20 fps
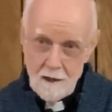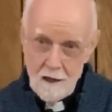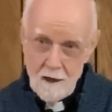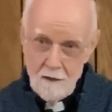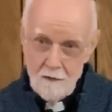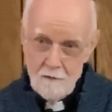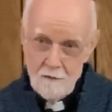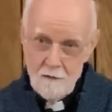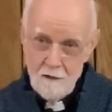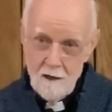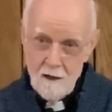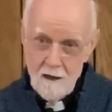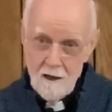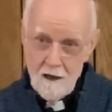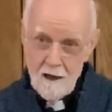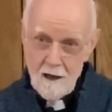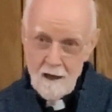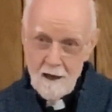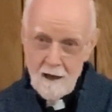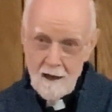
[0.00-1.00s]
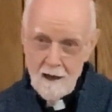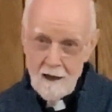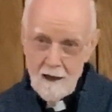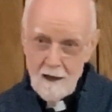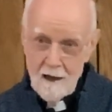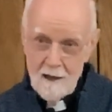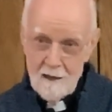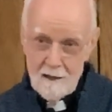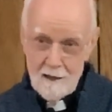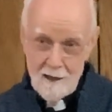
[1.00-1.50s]
else.
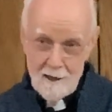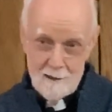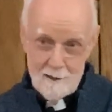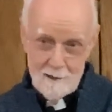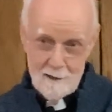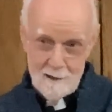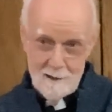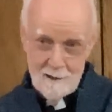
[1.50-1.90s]
And yet,